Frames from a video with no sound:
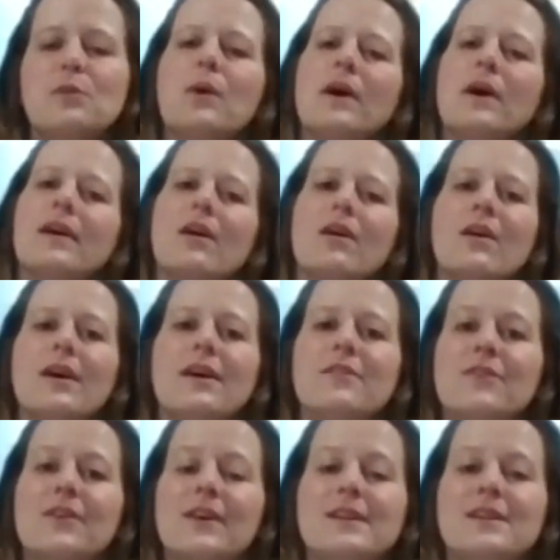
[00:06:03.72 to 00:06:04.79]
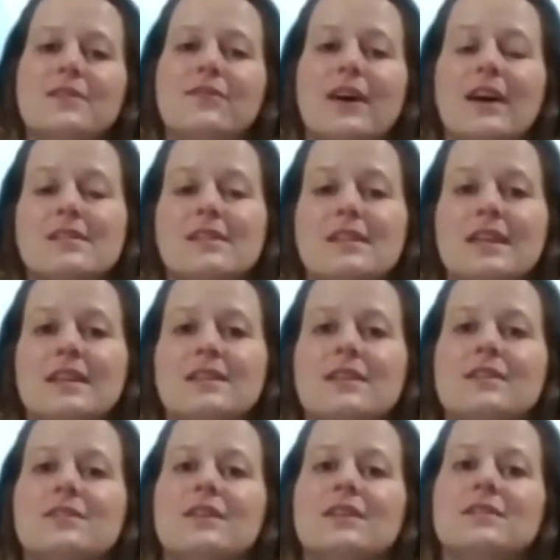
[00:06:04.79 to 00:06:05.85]
why I find it fascinating
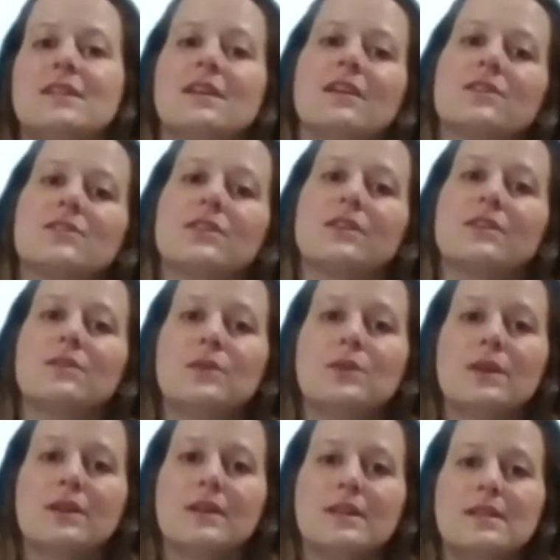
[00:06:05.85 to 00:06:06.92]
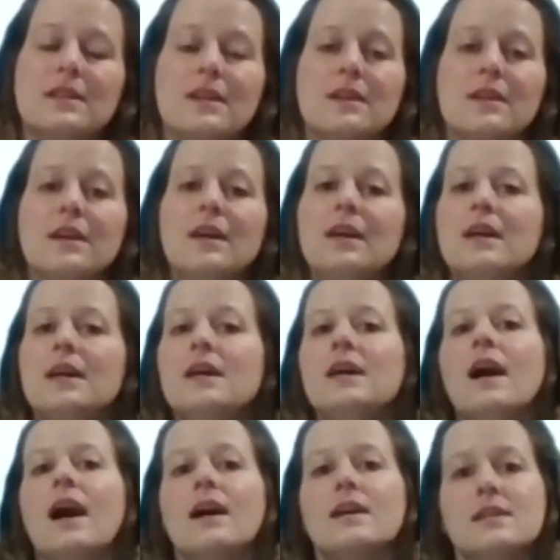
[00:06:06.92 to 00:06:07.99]
doing decluttering and organizing
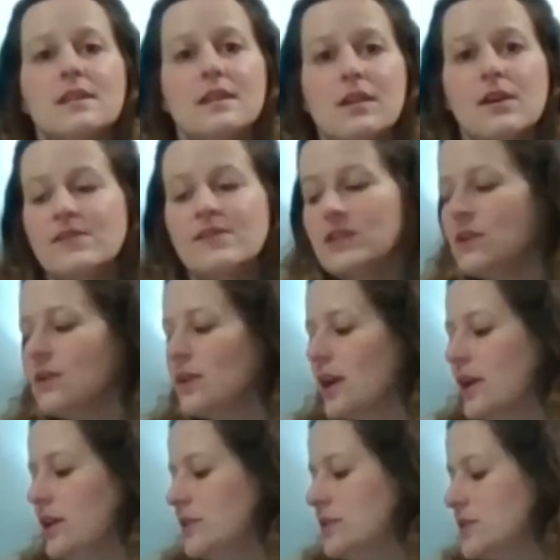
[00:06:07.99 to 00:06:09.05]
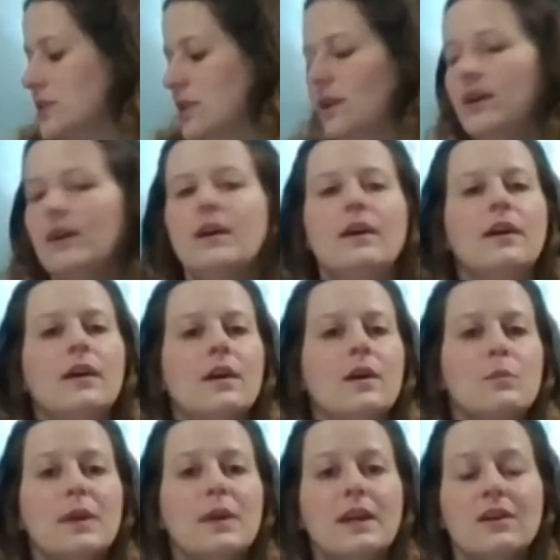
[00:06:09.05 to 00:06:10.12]
as a lifestyle coach.
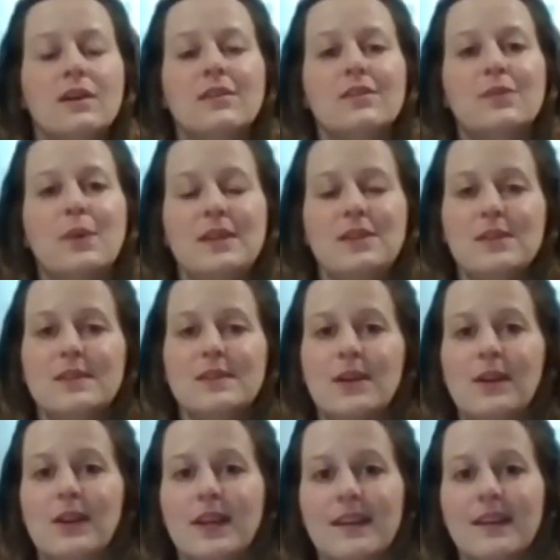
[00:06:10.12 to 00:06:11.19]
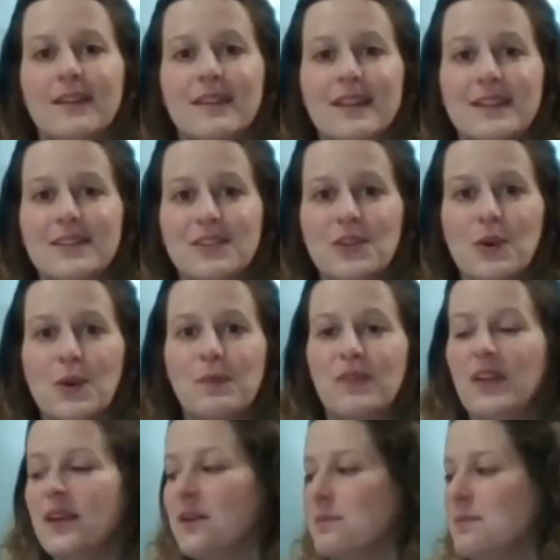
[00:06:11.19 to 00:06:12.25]
Because when you start looking at these jobs,
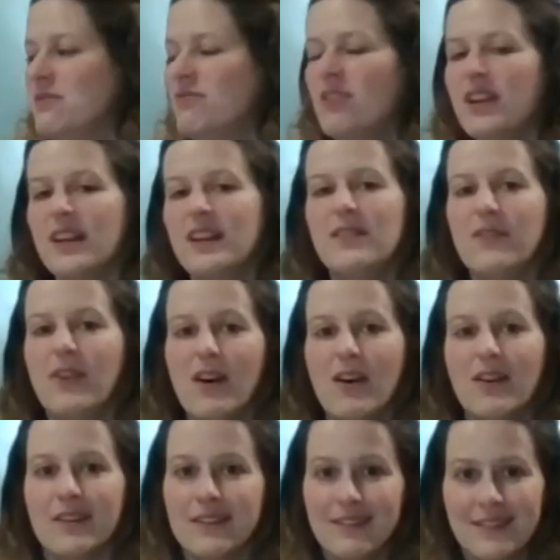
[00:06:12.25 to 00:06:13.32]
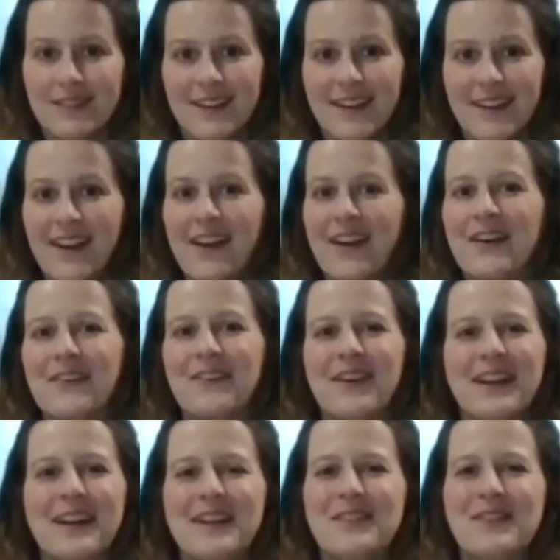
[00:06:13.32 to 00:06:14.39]
they can be really fast,
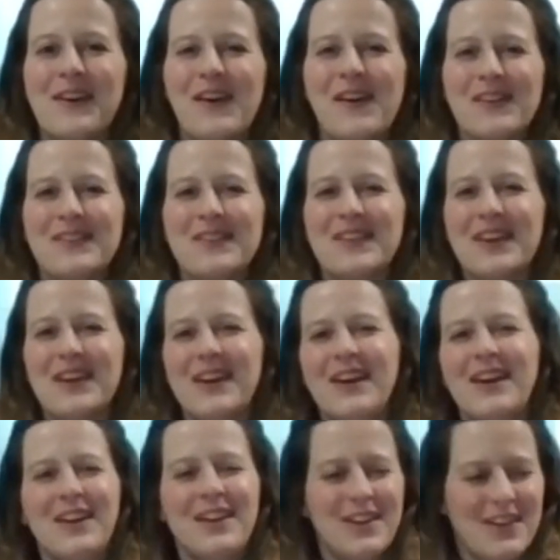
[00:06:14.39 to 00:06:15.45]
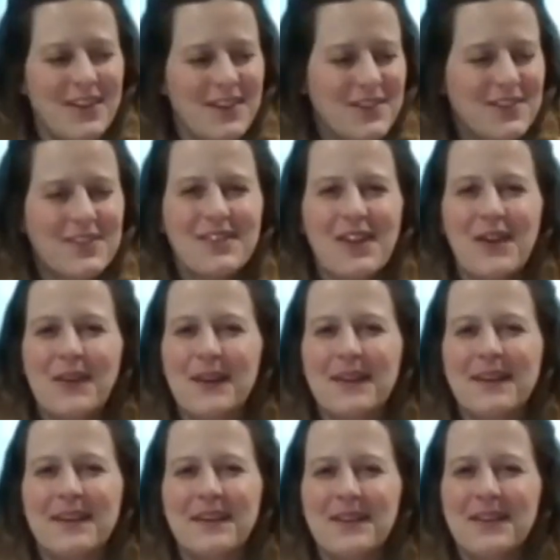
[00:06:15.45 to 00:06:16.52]
really fast. You know,
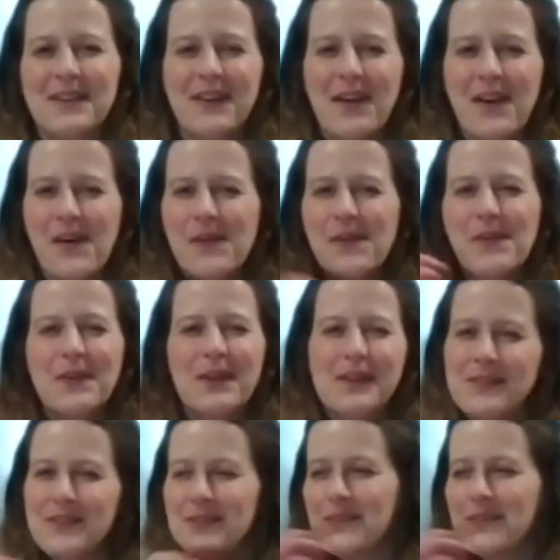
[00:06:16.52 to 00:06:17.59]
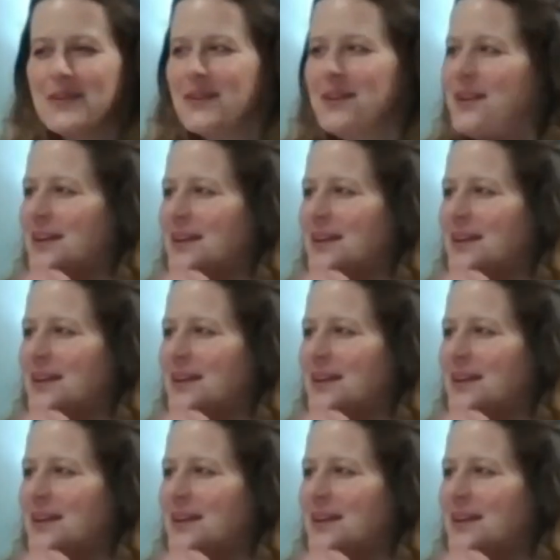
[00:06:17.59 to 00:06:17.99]
sewing a hole in your